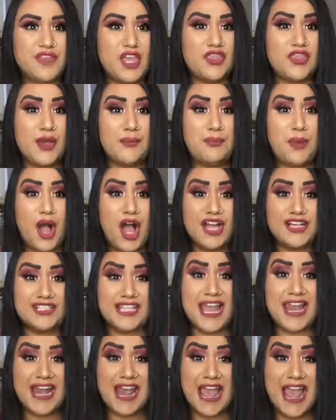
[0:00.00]
the box
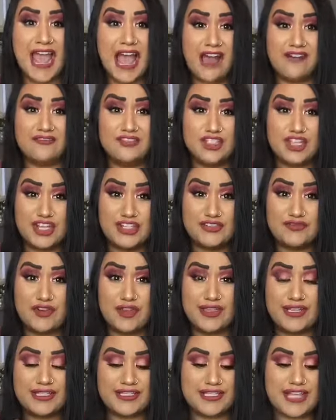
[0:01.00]
and a half just for
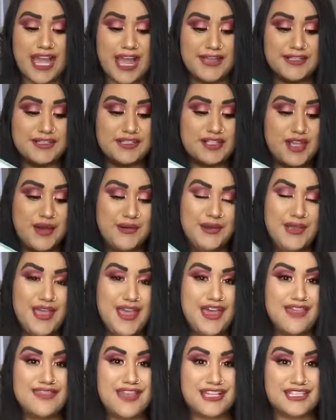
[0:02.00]
this guy. So
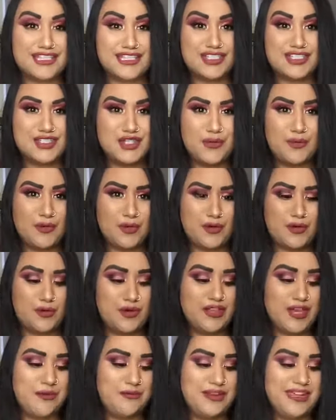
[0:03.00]
that's super
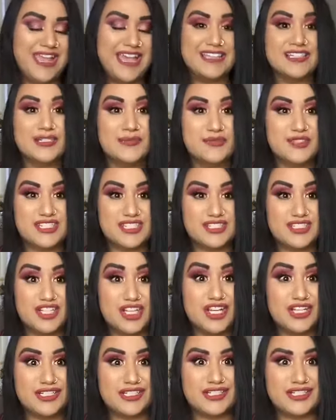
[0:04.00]
cool that we get some
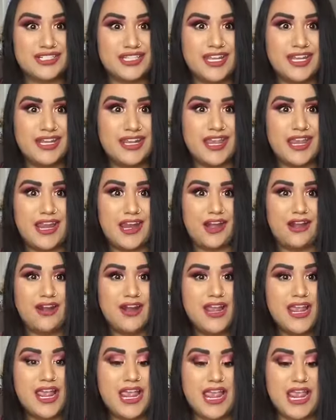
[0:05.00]
good skincare
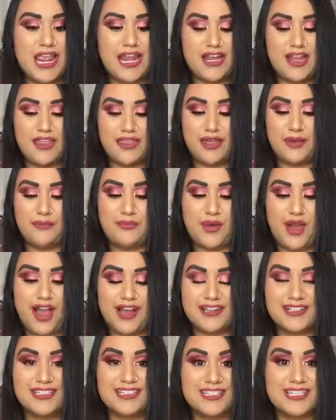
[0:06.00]
in the
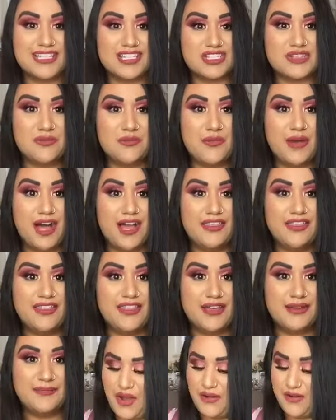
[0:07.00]
box this
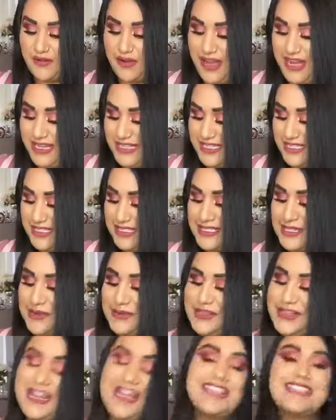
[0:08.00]
month. All right, so
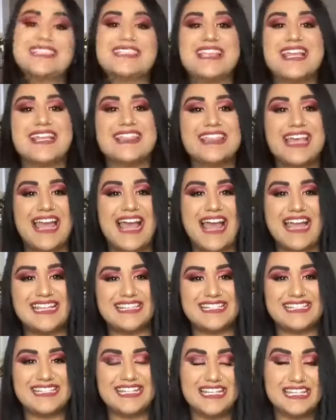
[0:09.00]
the next thing that I
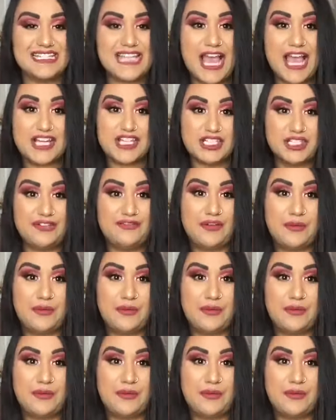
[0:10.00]
see is actually